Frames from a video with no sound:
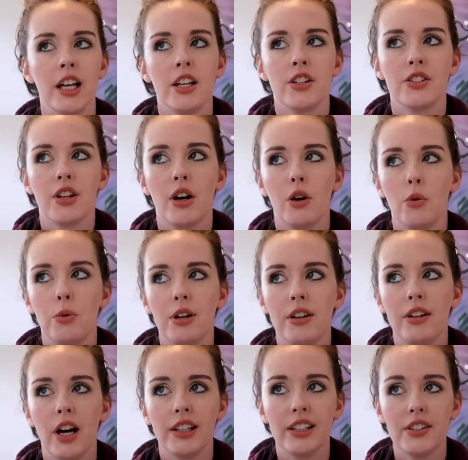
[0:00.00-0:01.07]
So we
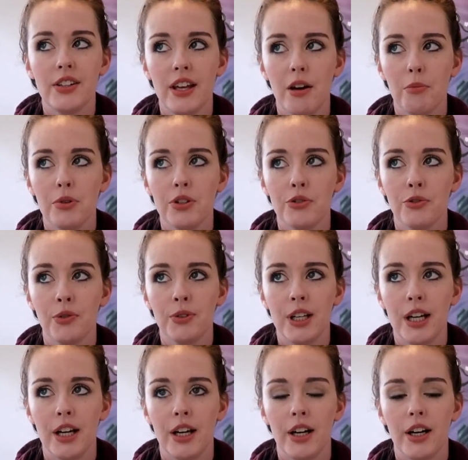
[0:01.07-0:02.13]
got the samples from
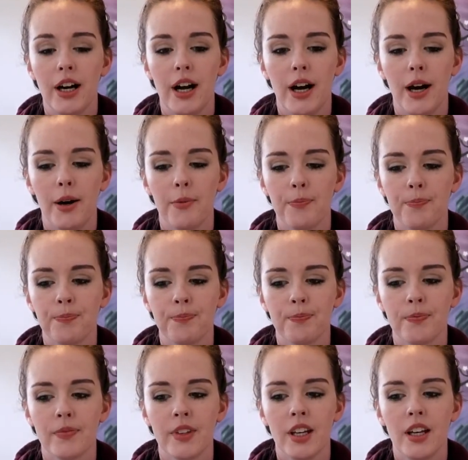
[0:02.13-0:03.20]
there.
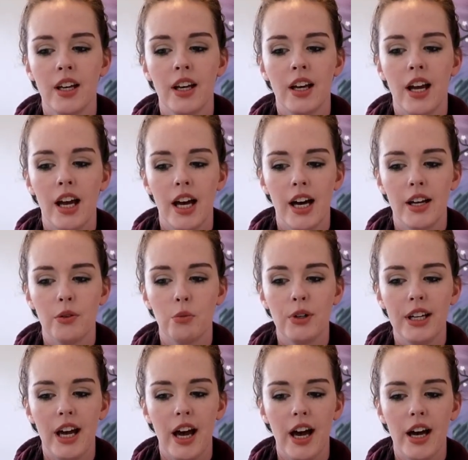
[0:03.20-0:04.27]
And
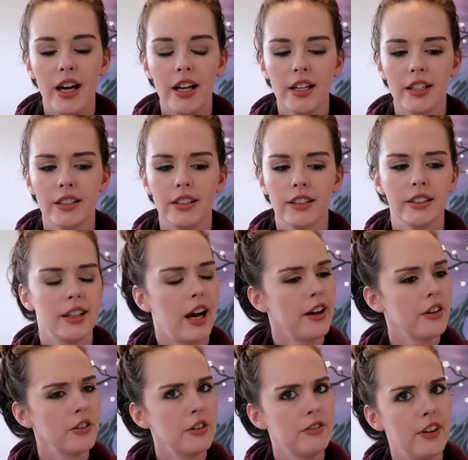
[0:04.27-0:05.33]
we had, I
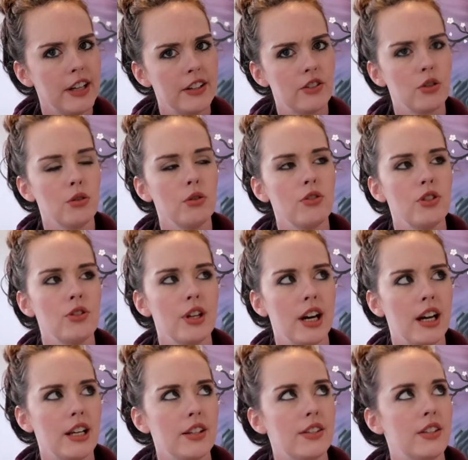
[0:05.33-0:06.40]
don't know if I told you
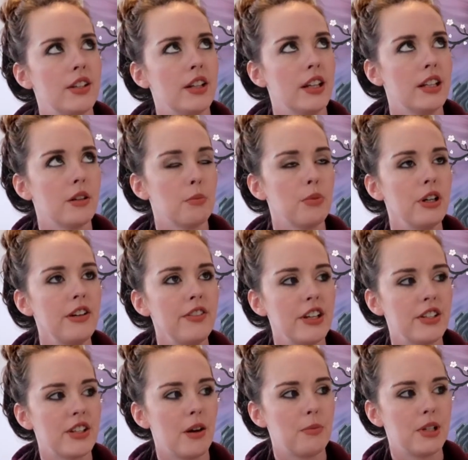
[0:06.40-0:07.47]
guys in the
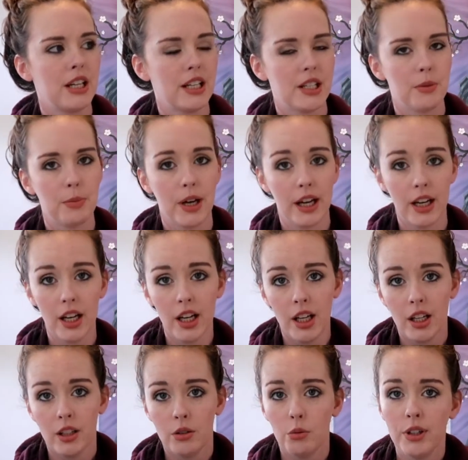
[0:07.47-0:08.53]
previous updates, but
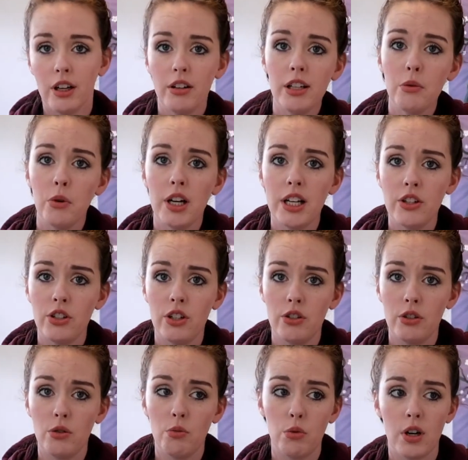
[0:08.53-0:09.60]
we only wanted to
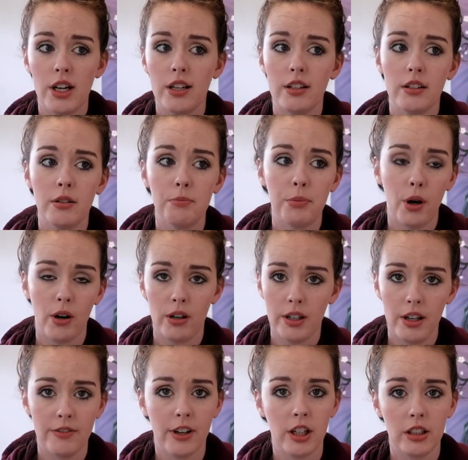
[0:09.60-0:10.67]
do one part
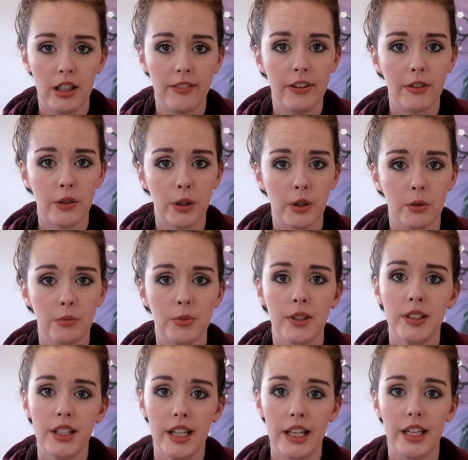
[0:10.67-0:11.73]
of our living room
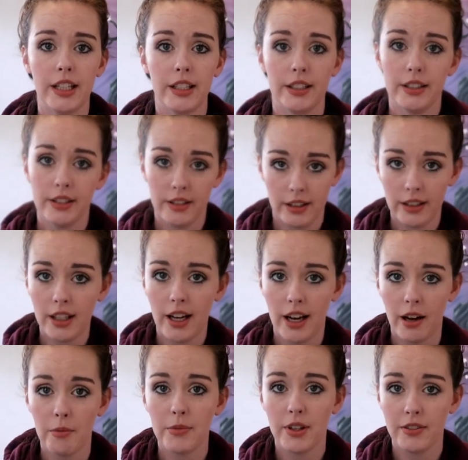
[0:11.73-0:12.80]
in
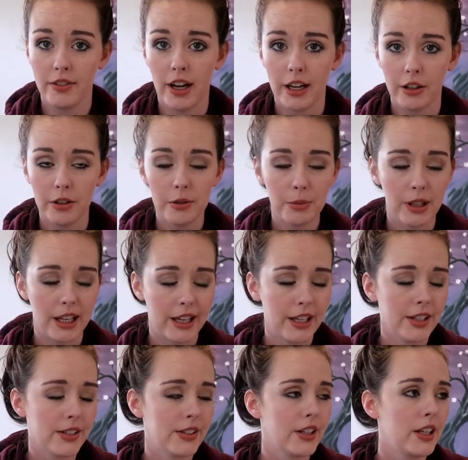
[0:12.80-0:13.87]
the vinyl
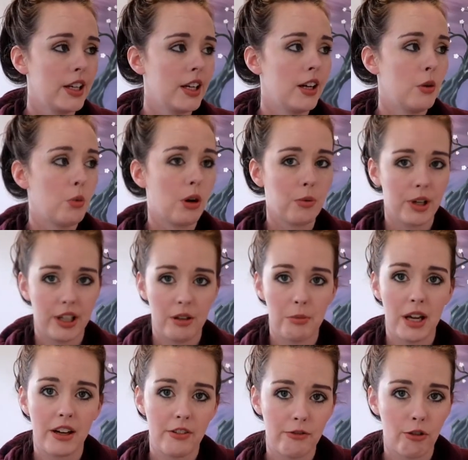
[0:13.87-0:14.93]
planks, where we're going to
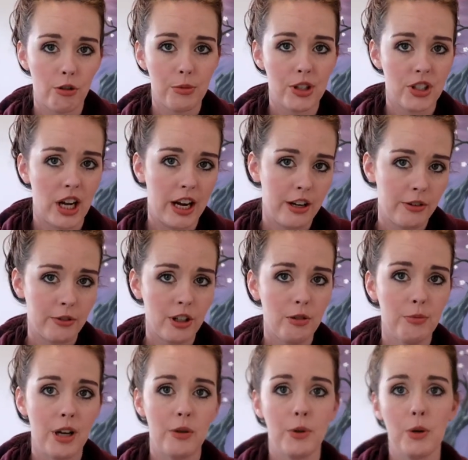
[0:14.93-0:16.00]
make a formal dining
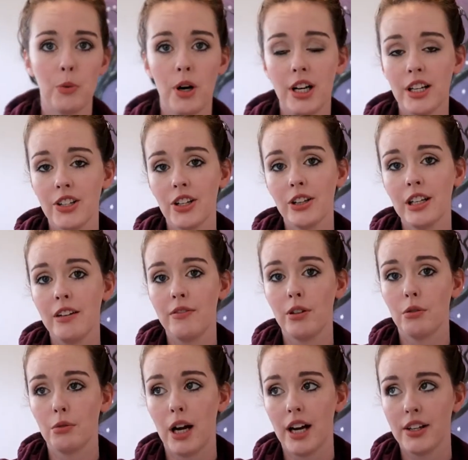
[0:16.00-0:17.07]
room, and we wanted to leave
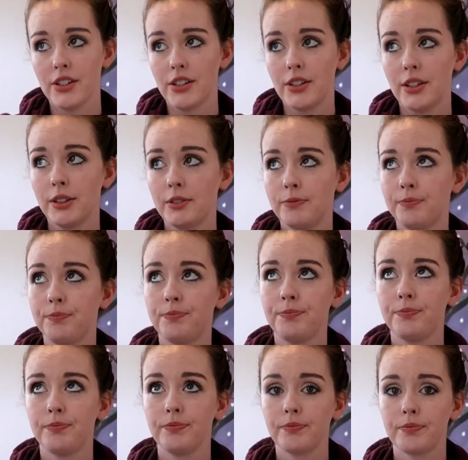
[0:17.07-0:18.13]
the rest
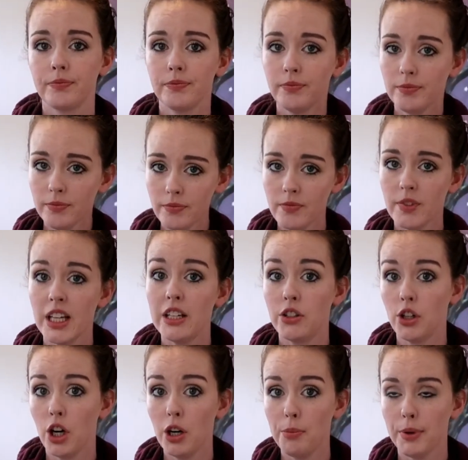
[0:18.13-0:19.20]
in
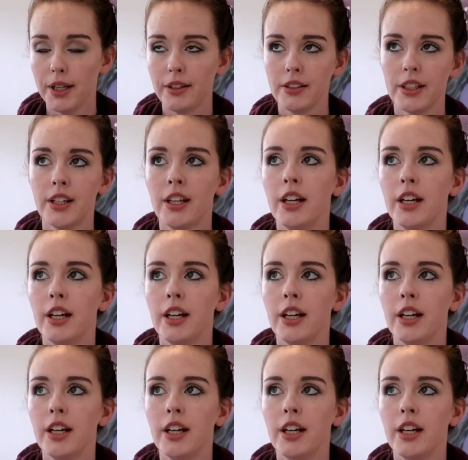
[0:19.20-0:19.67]
carpet.